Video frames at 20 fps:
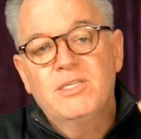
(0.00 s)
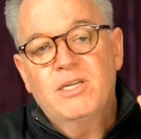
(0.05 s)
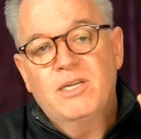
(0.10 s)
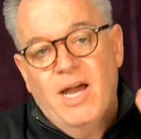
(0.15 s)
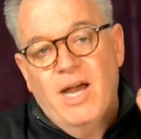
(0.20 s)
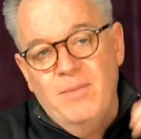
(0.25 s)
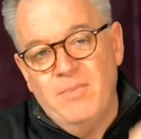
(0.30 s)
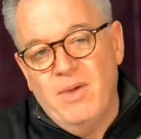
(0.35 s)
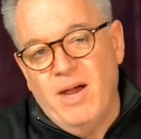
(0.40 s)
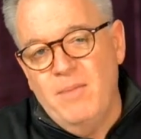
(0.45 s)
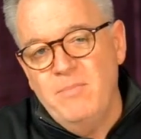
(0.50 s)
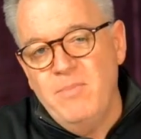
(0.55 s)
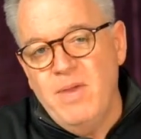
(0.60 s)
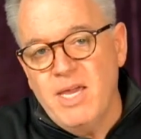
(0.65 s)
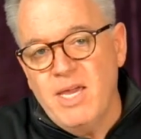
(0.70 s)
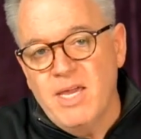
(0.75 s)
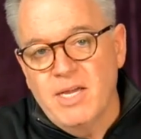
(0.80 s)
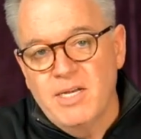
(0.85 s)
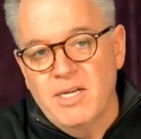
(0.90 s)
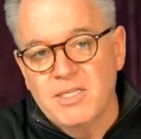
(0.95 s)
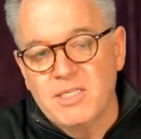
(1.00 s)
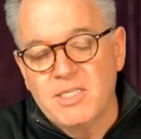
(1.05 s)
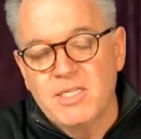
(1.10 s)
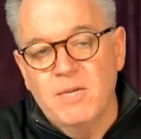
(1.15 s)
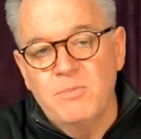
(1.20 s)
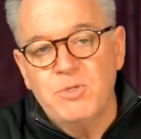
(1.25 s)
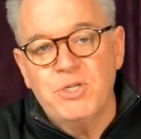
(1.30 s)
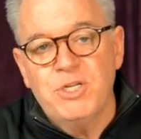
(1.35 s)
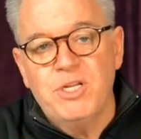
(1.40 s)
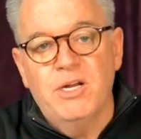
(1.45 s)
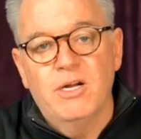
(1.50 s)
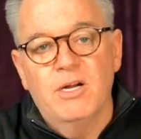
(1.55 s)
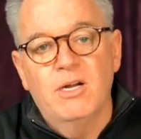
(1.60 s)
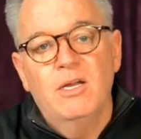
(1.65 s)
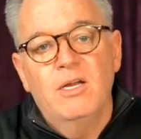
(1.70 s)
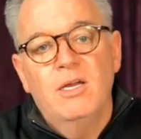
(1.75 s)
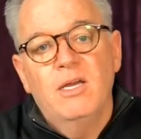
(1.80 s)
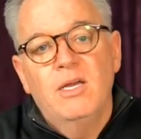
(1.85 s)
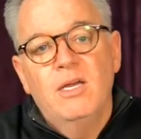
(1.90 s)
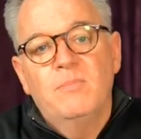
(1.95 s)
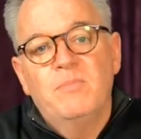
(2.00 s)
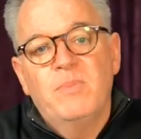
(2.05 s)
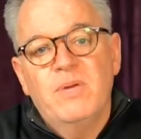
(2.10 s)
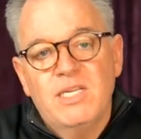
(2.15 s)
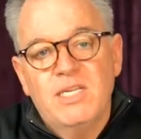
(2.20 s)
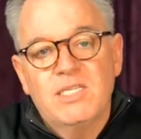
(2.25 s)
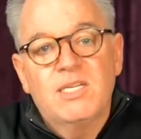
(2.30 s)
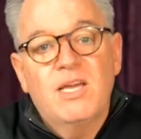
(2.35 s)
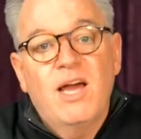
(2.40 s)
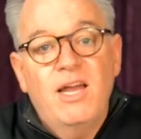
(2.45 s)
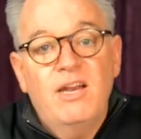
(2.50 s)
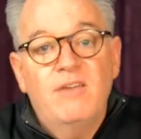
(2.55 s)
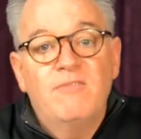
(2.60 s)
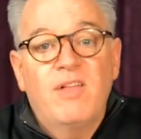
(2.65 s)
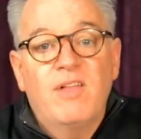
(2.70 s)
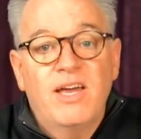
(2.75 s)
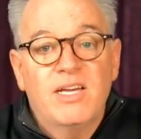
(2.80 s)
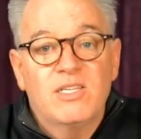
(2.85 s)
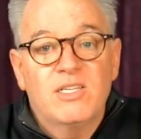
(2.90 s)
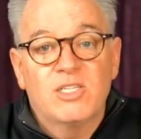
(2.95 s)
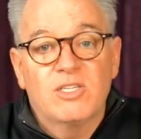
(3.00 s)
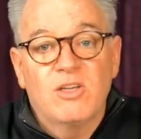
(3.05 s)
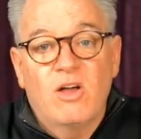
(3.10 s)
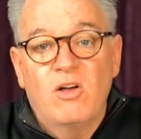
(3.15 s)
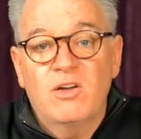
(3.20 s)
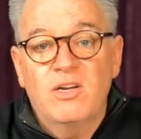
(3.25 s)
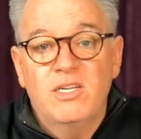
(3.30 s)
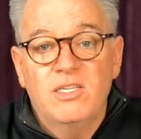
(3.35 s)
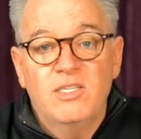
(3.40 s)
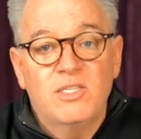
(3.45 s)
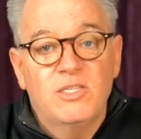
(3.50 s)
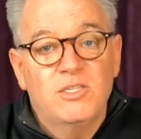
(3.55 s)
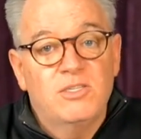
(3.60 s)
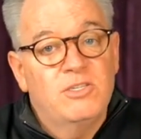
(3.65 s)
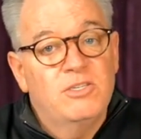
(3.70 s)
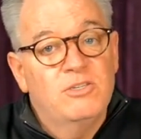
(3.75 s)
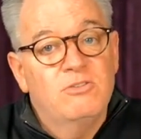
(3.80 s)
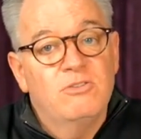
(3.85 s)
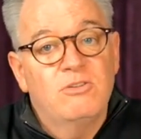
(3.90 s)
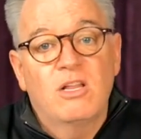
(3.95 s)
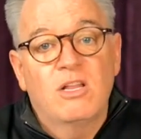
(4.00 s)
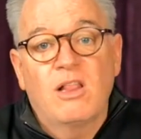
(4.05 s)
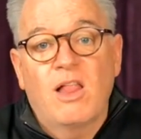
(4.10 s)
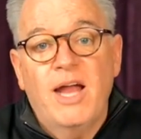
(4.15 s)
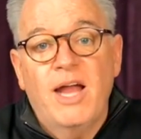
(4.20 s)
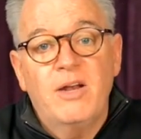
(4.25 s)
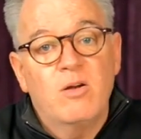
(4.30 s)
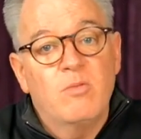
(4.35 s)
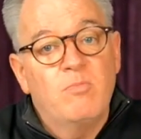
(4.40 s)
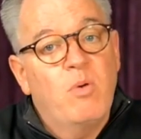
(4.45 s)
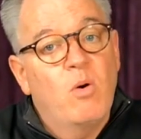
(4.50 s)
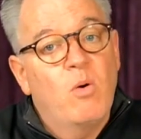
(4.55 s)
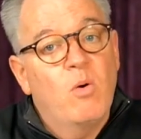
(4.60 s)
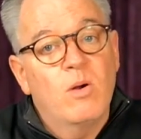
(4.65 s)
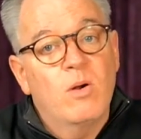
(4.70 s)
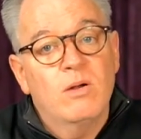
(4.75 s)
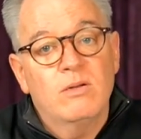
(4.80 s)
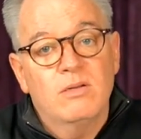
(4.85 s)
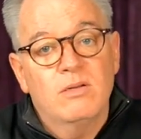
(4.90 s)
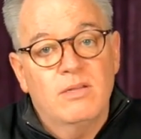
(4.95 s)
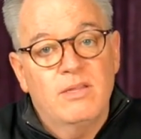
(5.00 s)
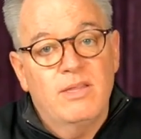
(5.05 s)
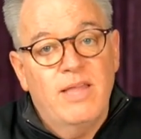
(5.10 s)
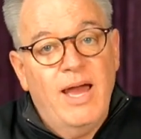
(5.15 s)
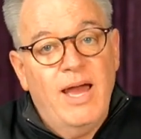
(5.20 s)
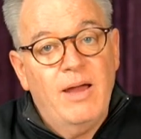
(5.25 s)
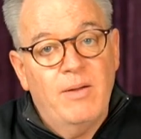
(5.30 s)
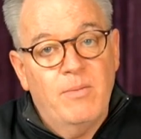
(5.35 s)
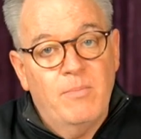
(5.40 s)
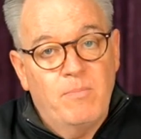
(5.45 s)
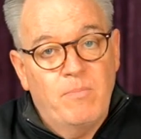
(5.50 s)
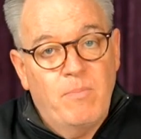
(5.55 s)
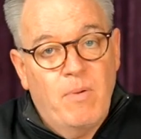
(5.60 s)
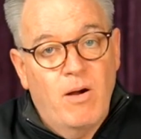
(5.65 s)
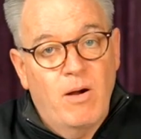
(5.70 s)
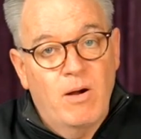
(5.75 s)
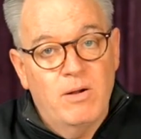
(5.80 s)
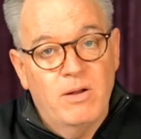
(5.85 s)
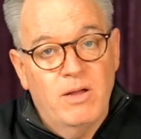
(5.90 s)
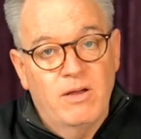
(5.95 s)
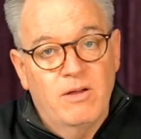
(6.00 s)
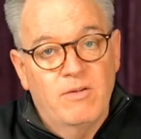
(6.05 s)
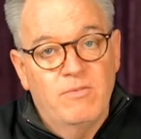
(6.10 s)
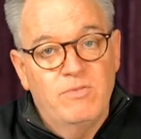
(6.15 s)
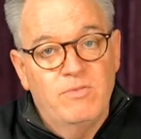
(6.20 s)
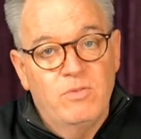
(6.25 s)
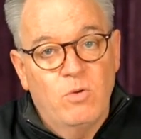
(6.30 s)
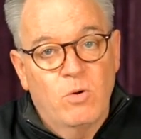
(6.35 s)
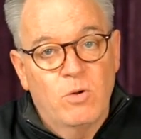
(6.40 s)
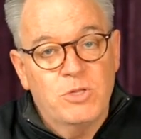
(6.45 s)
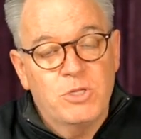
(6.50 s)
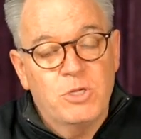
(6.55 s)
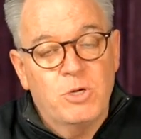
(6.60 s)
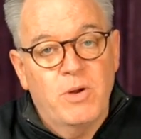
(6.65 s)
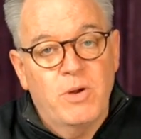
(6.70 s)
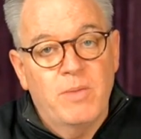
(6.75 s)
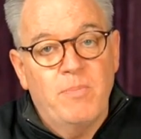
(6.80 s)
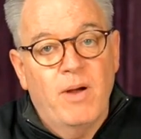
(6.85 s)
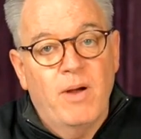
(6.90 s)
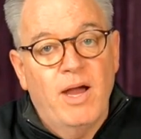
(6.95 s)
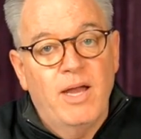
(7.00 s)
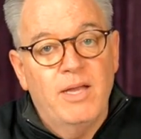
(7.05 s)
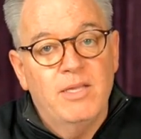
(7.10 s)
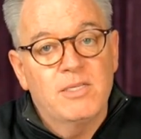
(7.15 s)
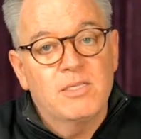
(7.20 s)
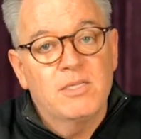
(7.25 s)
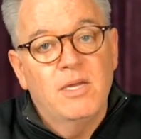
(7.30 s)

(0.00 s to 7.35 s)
I'm making an assumption here, but it's kind of like Salk Institute, Glider Port, that part of North Torrey Pines,